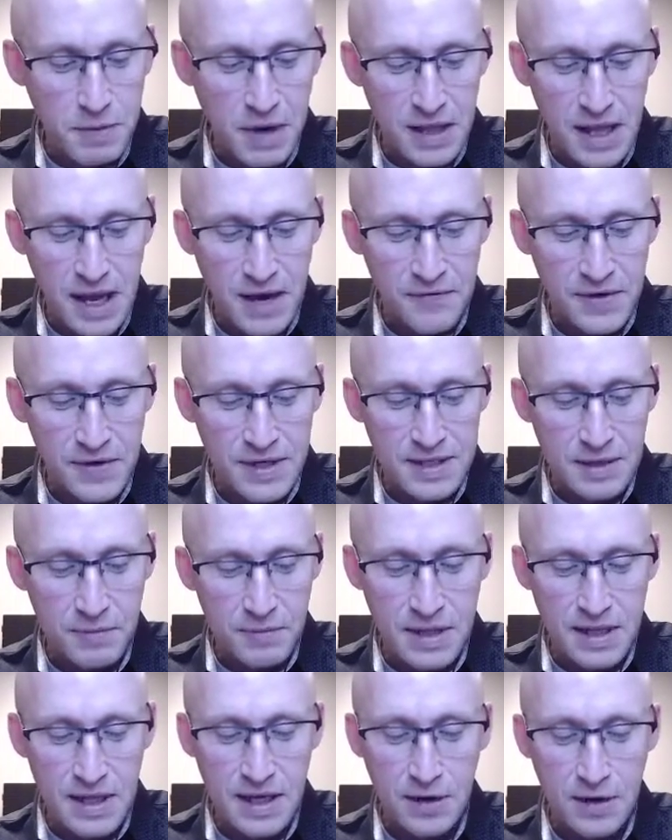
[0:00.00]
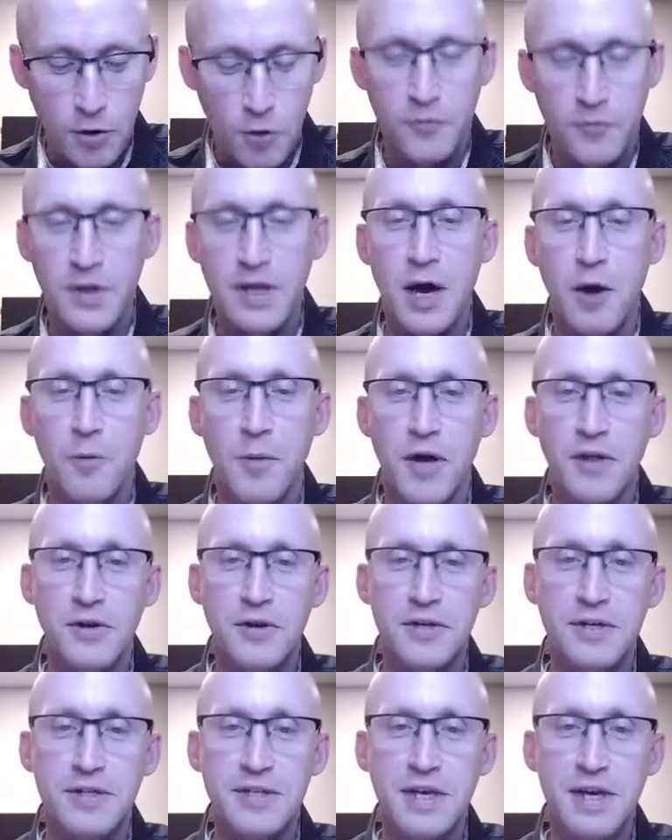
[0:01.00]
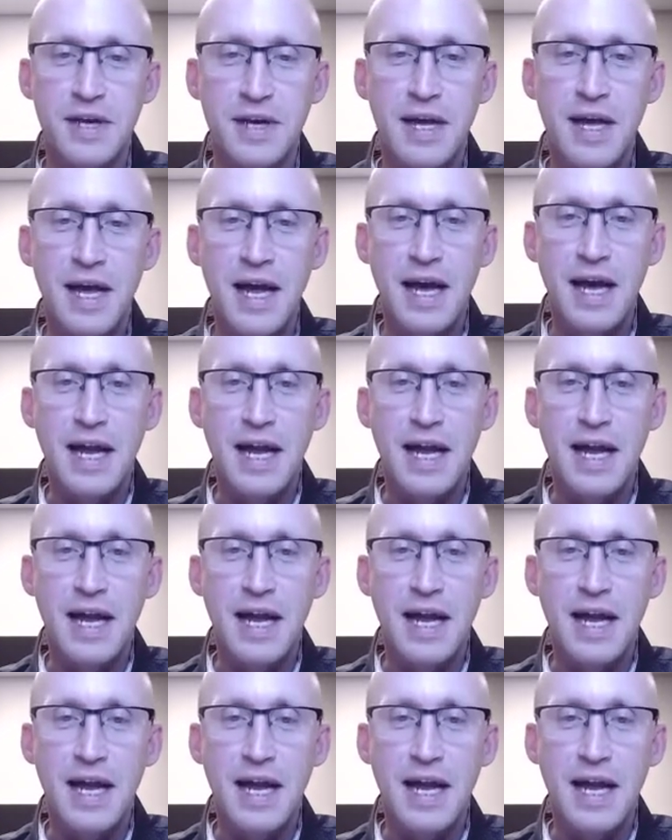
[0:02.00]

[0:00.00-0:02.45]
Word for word: life into something that can hopefully help others. And,